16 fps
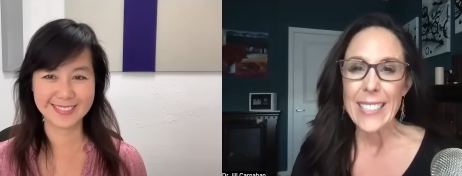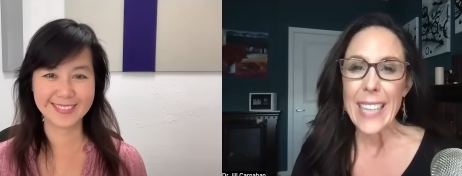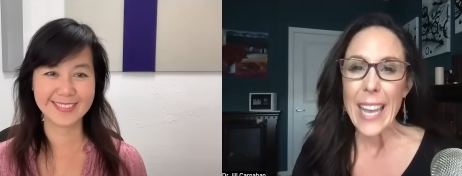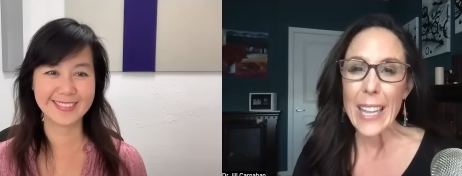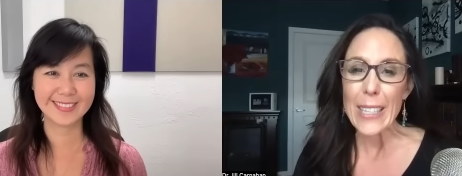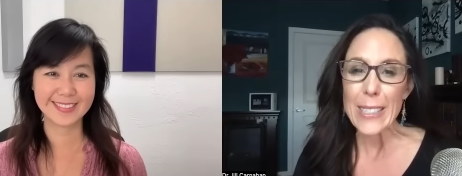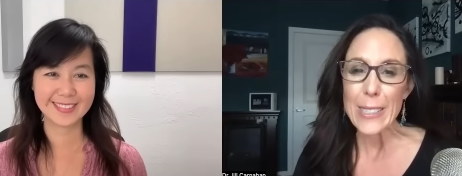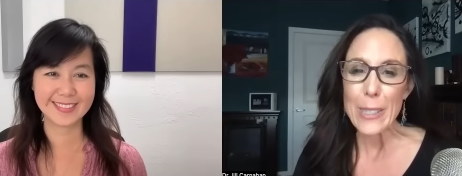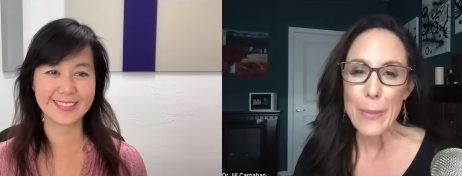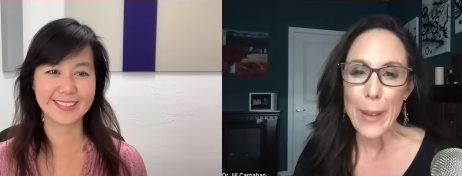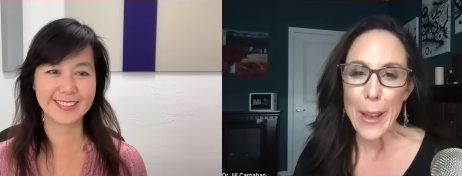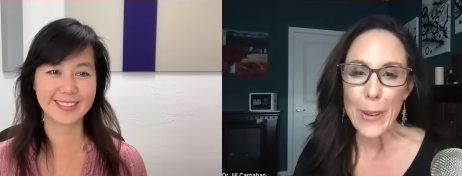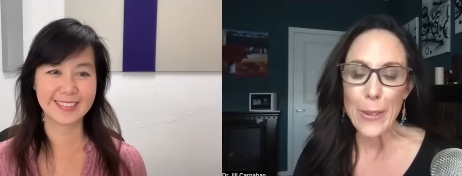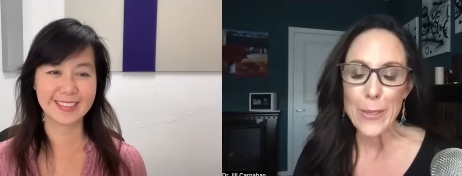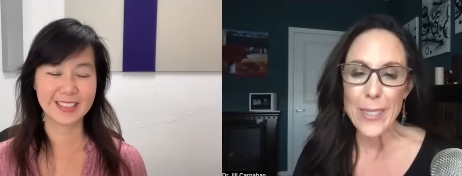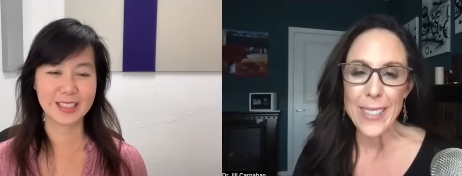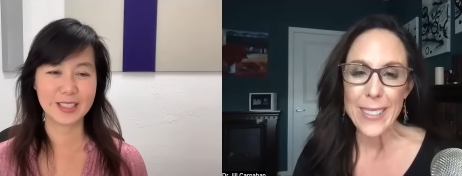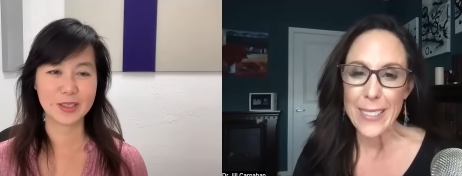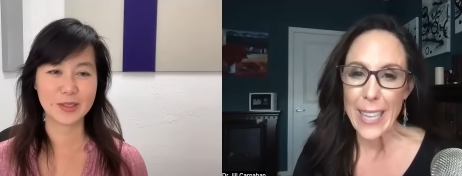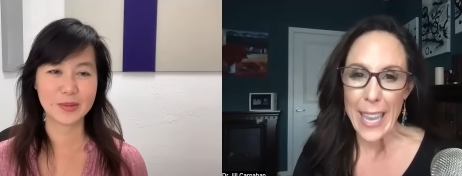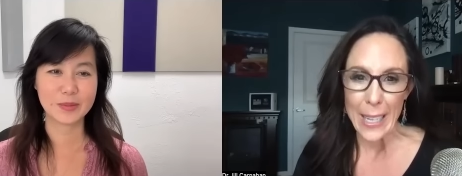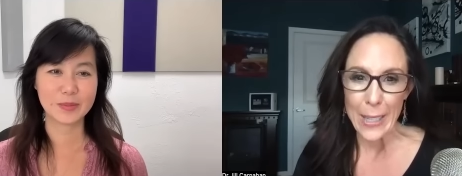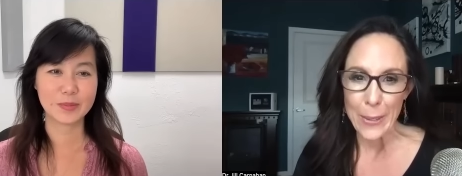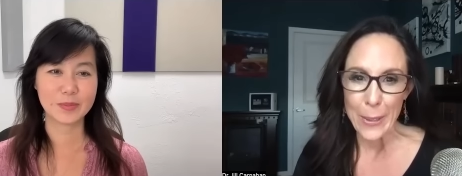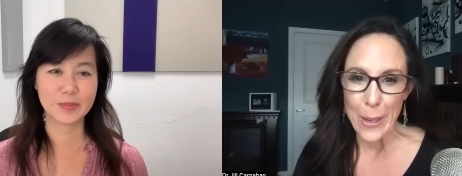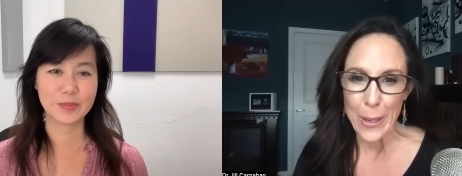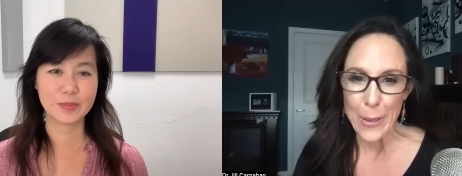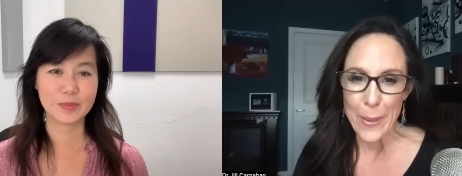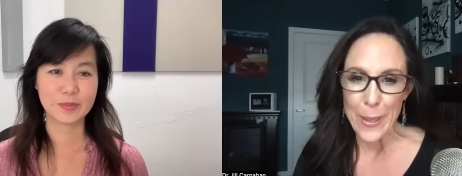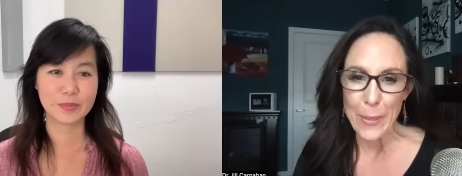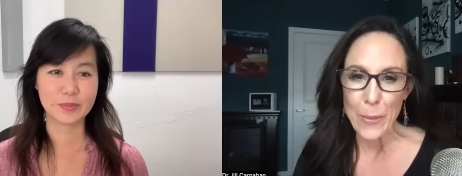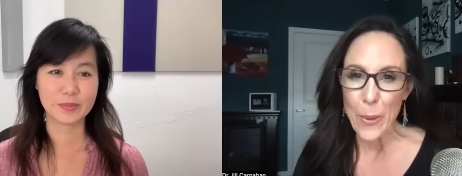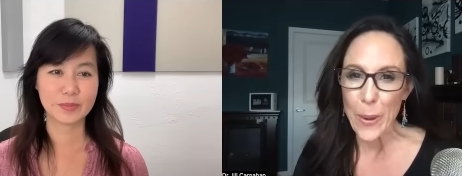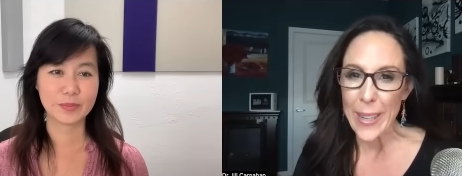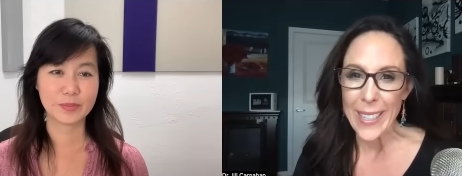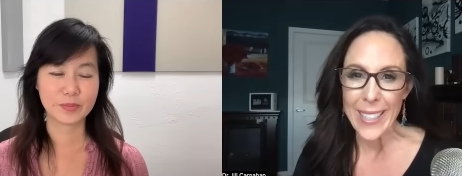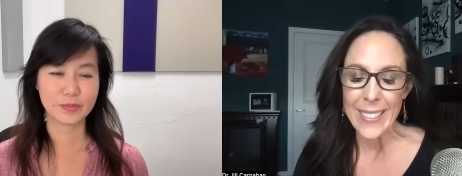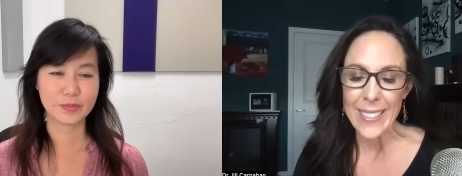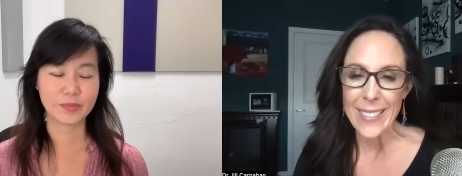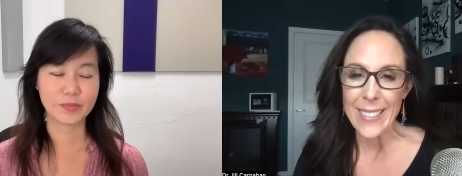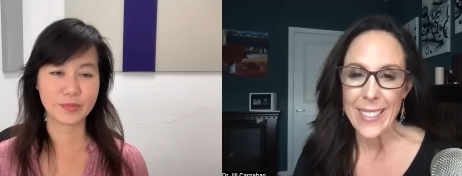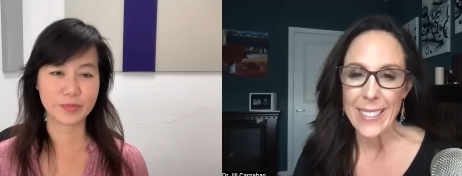Speaker 1: Tell us about this anaerobe and what is